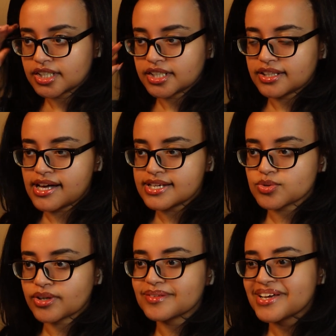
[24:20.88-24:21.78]
And the last
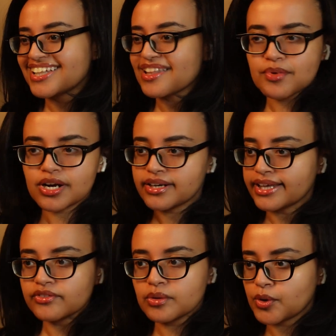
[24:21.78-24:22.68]
one, the bird, I
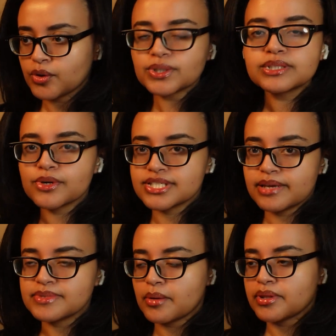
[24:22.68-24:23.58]
love the bird. What's the bird's
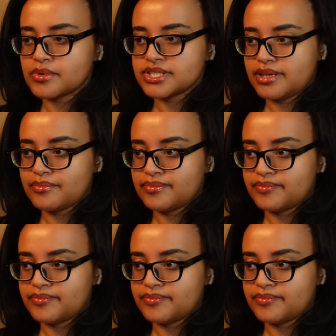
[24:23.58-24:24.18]
name? Tell me the bird's name.